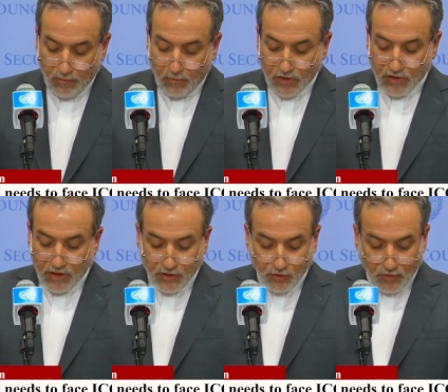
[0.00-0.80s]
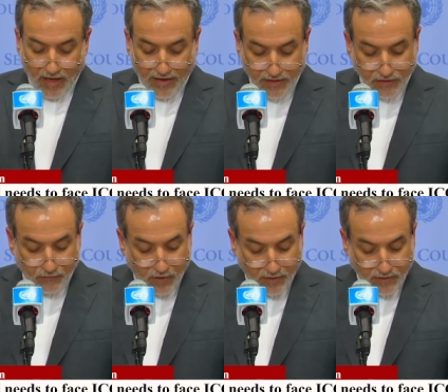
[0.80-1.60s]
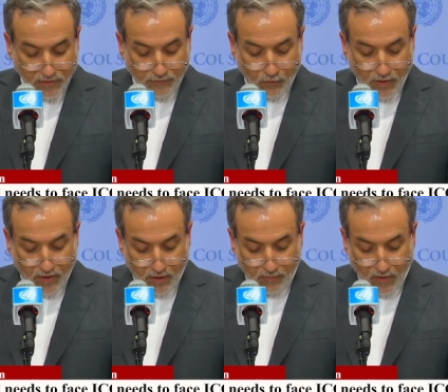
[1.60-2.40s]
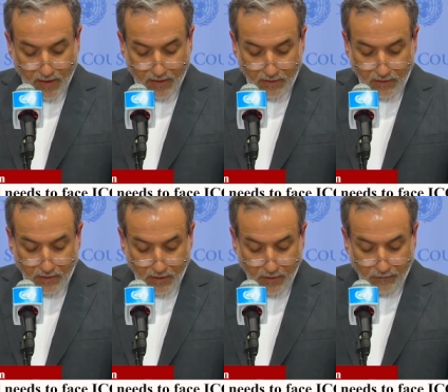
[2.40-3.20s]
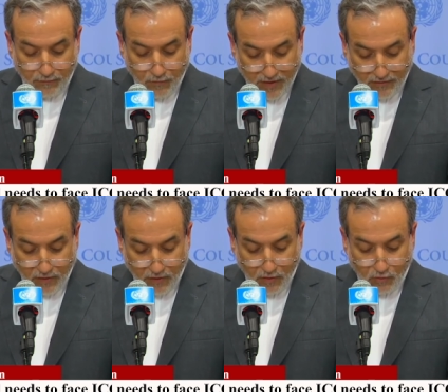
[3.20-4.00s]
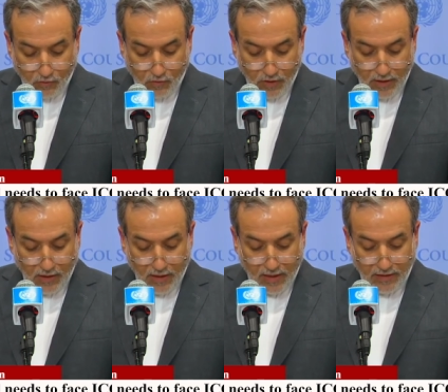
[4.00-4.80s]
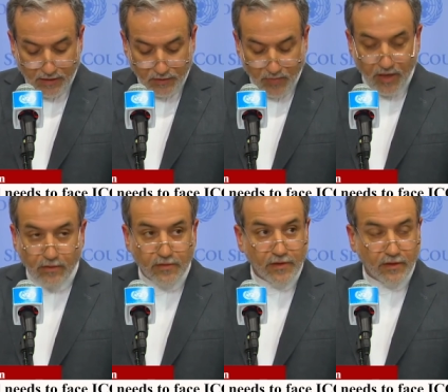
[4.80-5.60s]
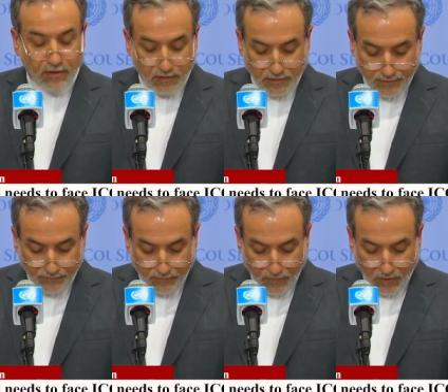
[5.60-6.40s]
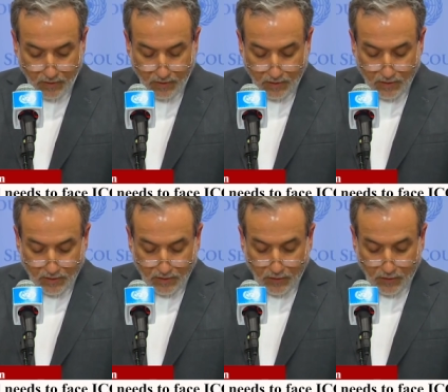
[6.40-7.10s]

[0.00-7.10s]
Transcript: must issue arrest warrants for him and for Netanyahu and his main circles. The